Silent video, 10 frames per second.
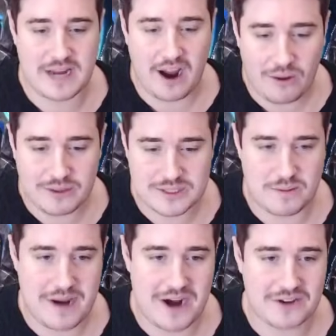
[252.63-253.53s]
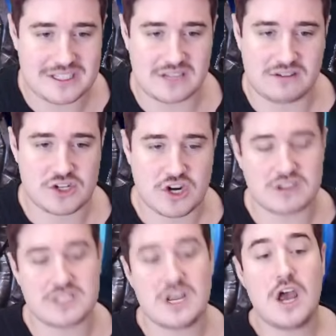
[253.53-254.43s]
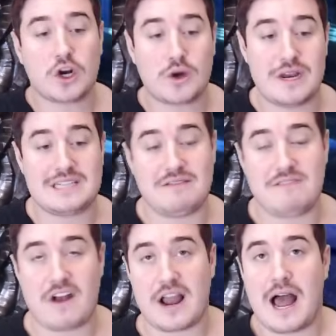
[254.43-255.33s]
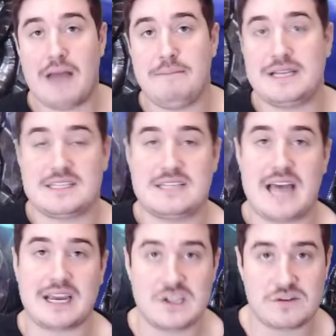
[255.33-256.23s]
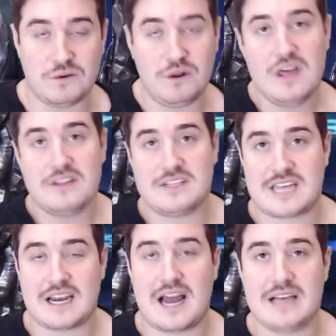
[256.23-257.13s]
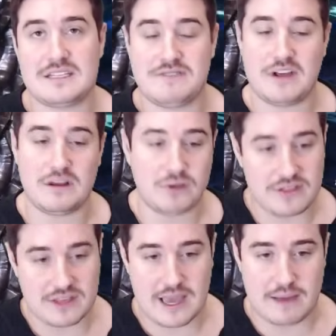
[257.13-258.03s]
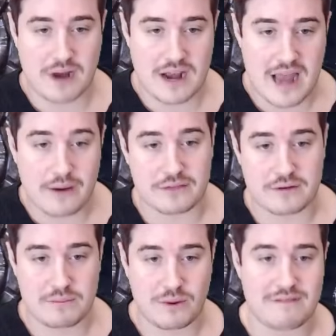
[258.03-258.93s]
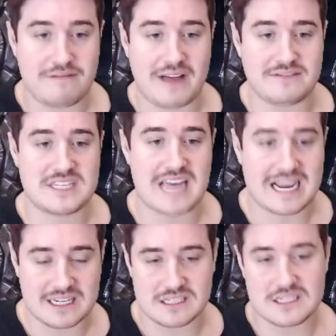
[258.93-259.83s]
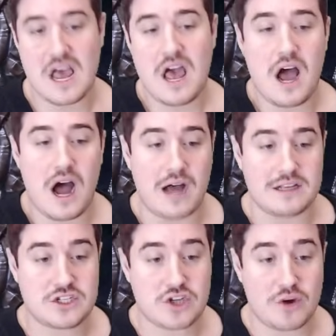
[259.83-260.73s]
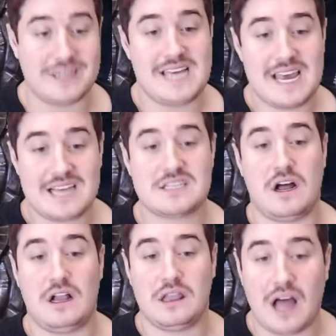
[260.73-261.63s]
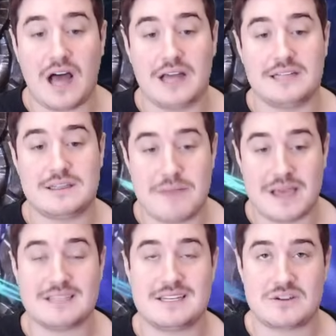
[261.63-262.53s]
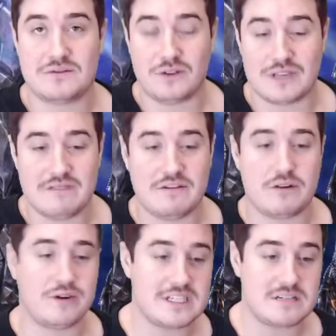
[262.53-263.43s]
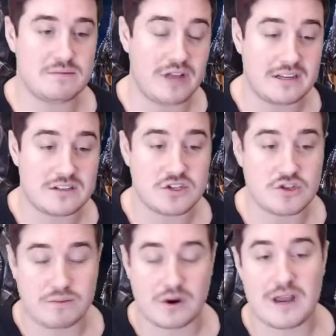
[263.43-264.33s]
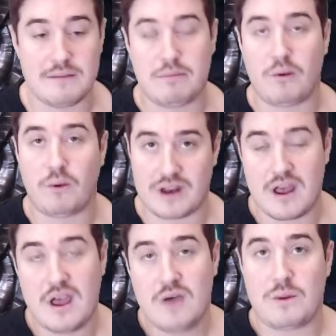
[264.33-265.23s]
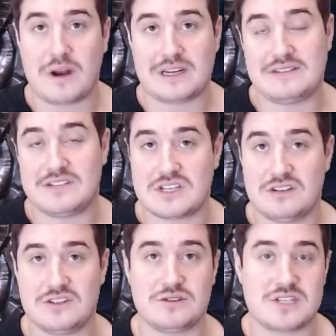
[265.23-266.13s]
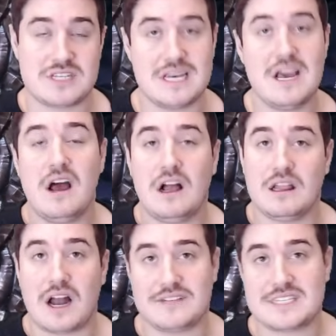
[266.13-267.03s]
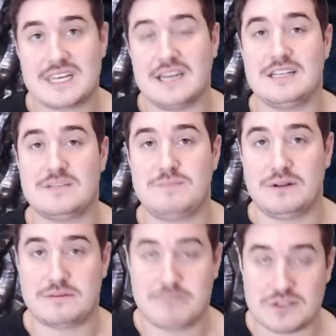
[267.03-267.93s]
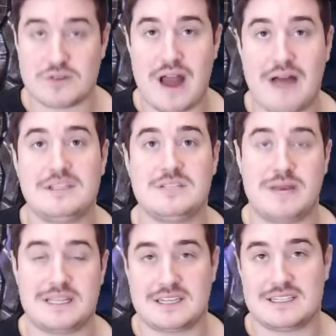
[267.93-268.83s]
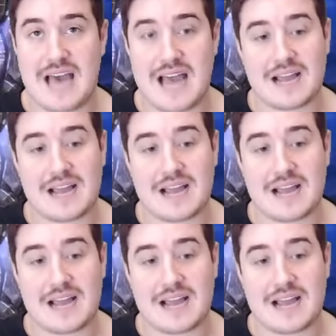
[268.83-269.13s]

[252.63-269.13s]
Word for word: I always prepare these little charts Greed has a very high base attack interval, the second highest available in the game right now at 3.5 seconds. Uh, so it takes a lot to make his interval even reasonable, and it's super important. When we break down the skills, you'll see a lot of his kit is built built around his basic attack.